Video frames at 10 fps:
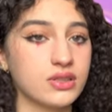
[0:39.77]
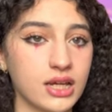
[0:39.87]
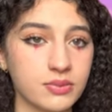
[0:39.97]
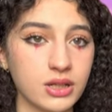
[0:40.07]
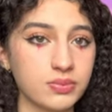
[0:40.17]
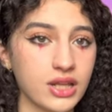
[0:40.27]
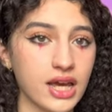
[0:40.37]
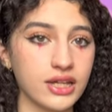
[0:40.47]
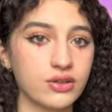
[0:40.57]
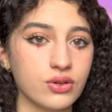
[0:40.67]
like me to
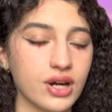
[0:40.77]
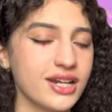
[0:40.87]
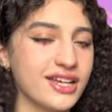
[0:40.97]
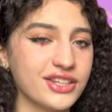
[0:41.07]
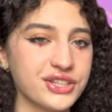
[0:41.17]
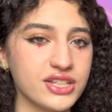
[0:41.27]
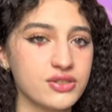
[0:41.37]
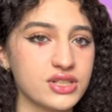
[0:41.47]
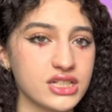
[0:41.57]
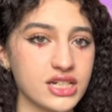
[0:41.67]
play or any other things you
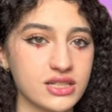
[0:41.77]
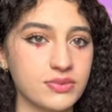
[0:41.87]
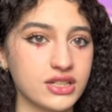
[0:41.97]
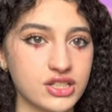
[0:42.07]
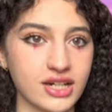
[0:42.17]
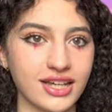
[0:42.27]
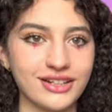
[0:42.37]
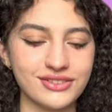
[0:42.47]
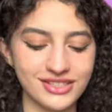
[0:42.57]
suggest me to check out.